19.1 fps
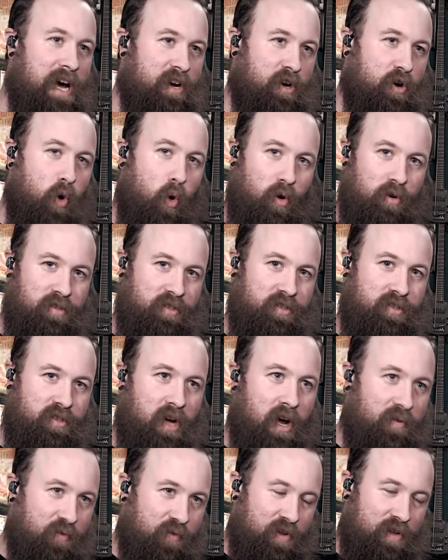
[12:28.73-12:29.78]
of Cort
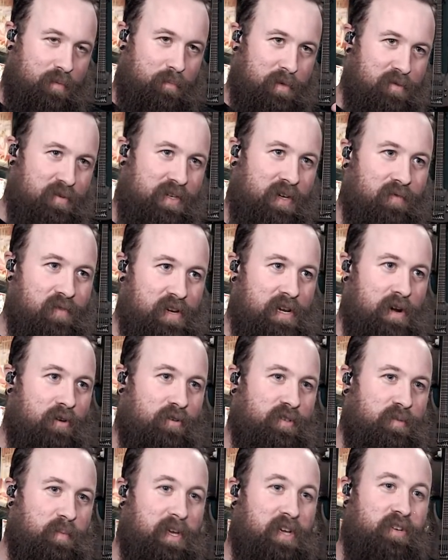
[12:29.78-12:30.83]
stuff in music
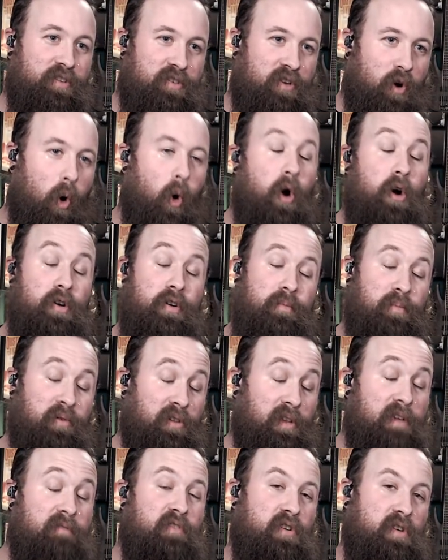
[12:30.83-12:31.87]
videos, because Cort,
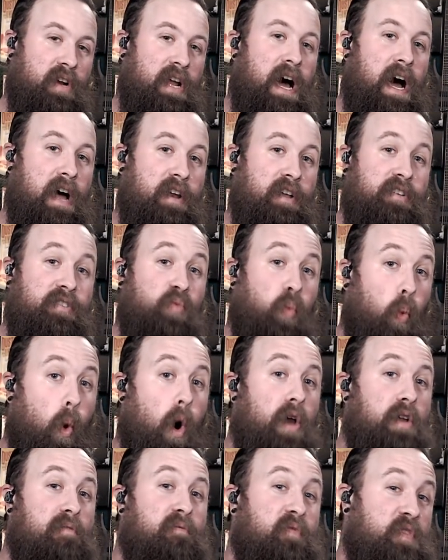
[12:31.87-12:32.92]
believe it or not, is
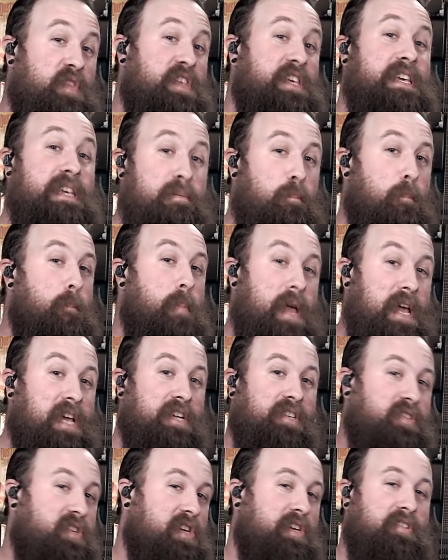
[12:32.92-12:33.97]
one of the
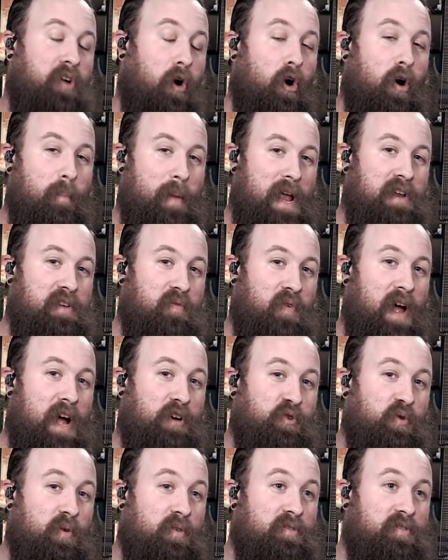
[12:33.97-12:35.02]
biggest guitar
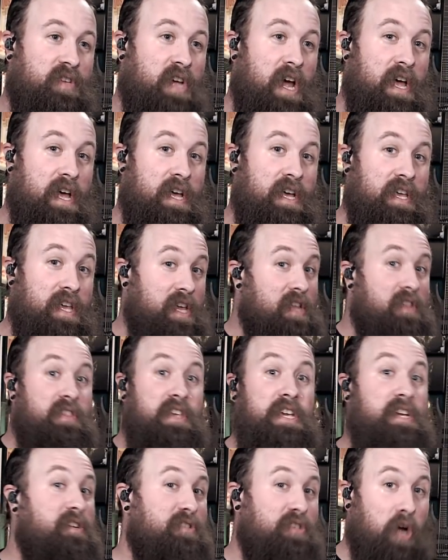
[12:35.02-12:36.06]
manufacturers in
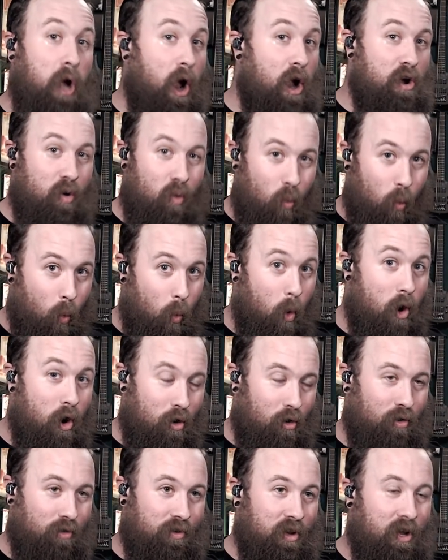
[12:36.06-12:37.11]
the entire
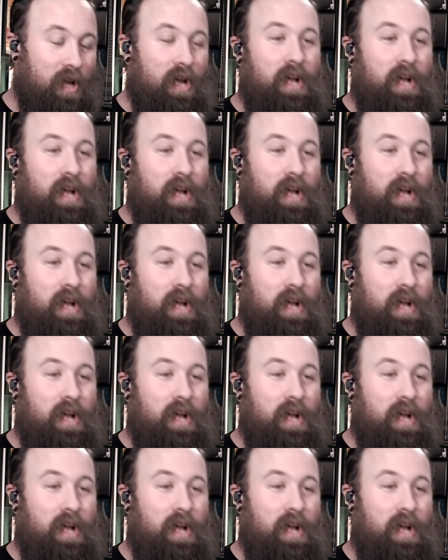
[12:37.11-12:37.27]
world.